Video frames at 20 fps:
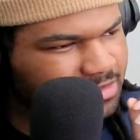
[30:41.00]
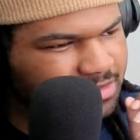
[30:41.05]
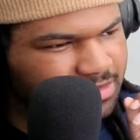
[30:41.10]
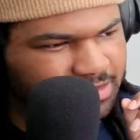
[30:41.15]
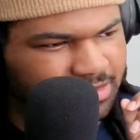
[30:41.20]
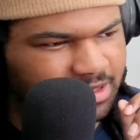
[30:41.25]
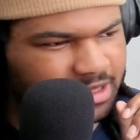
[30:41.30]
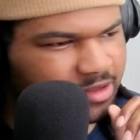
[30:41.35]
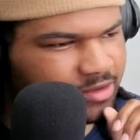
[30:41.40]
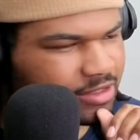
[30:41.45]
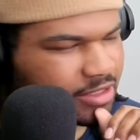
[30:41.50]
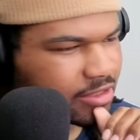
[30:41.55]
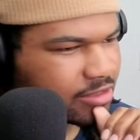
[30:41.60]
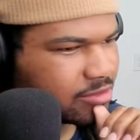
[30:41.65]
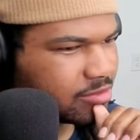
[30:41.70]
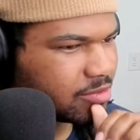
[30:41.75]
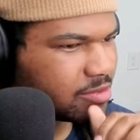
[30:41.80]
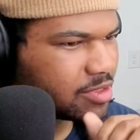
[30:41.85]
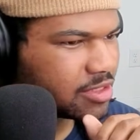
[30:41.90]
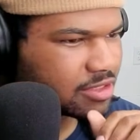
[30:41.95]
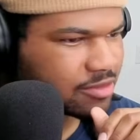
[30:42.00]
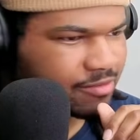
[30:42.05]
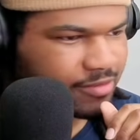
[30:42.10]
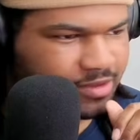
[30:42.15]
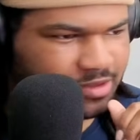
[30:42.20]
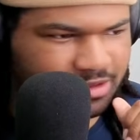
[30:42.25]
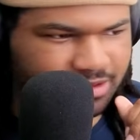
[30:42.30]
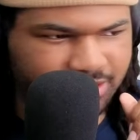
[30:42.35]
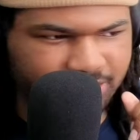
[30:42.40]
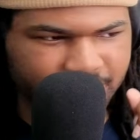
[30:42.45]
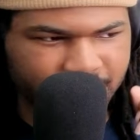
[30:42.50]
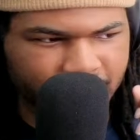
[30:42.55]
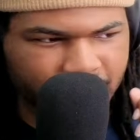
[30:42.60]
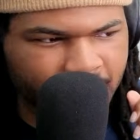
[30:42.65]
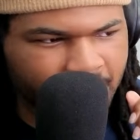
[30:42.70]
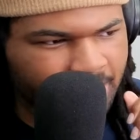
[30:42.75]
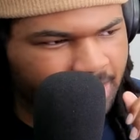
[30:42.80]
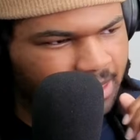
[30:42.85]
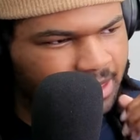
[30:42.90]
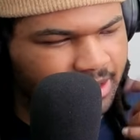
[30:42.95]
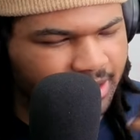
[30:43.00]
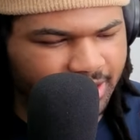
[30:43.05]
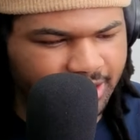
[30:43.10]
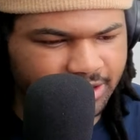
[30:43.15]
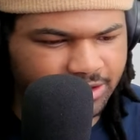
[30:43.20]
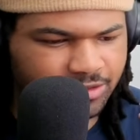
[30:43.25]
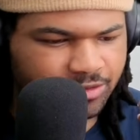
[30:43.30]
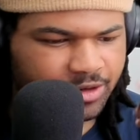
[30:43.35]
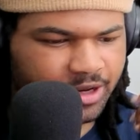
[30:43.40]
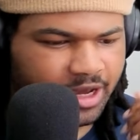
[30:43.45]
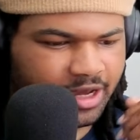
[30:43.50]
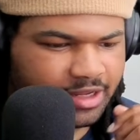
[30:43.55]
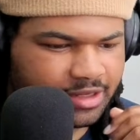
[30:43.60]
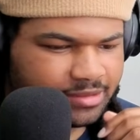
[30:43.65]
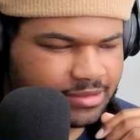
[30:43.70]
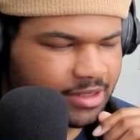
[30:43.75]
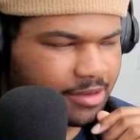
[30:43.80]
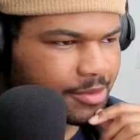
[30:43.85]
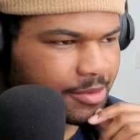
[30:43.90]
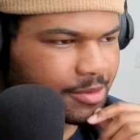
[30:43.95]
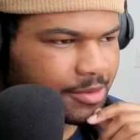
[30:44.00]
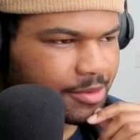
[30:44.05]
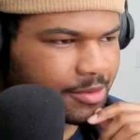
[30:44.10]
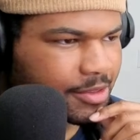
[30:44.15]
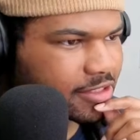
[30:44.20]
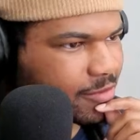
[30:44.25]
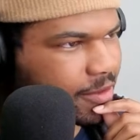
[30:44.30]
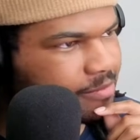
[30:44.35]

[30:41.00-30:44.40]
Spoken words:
Love those percussion ones. I could do an ad-libs coming in as well.